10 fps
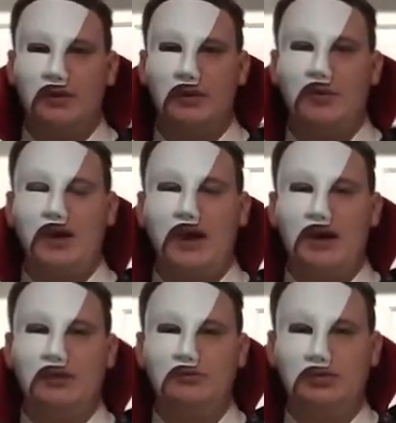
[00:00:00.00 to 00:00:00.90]
I'm going to
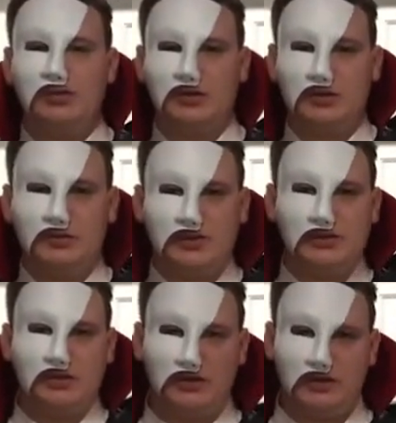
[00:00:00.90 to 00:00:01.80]
back up just a little bit
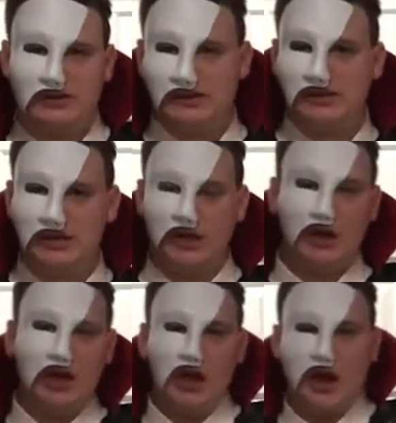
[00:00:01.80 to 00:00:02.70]
so you can
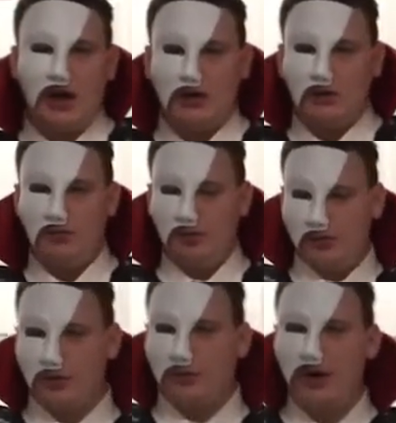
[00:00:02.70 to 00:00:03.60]
see. You
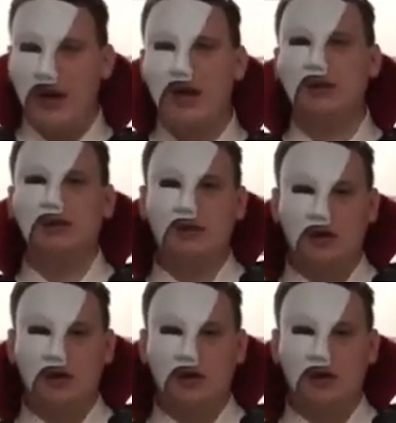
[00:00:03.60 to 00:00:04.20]
pull your pants